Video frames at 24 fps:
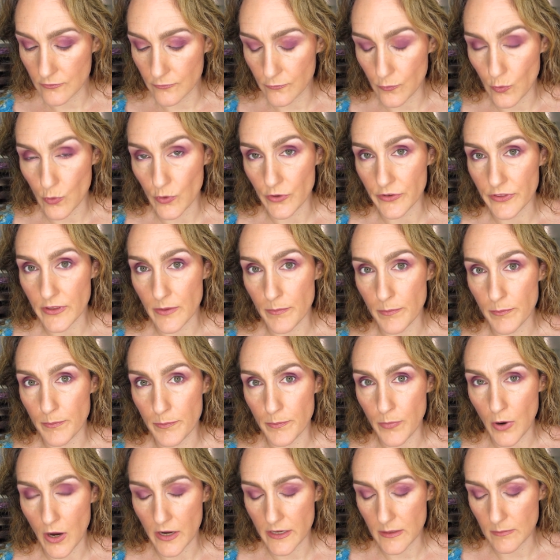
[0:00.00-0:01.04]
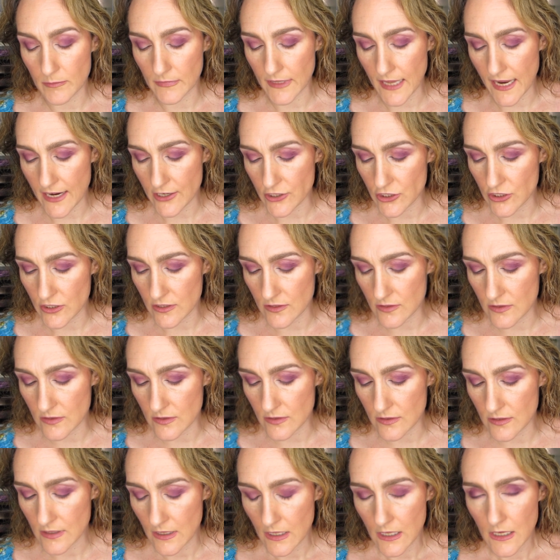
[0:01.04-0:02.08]
for the bottom
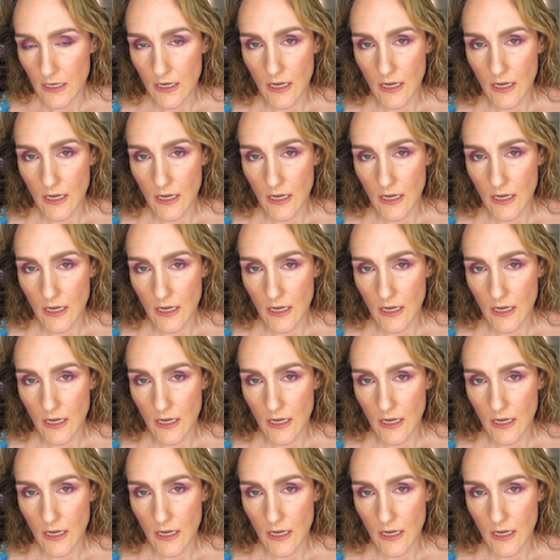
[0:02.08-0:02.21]
lashes.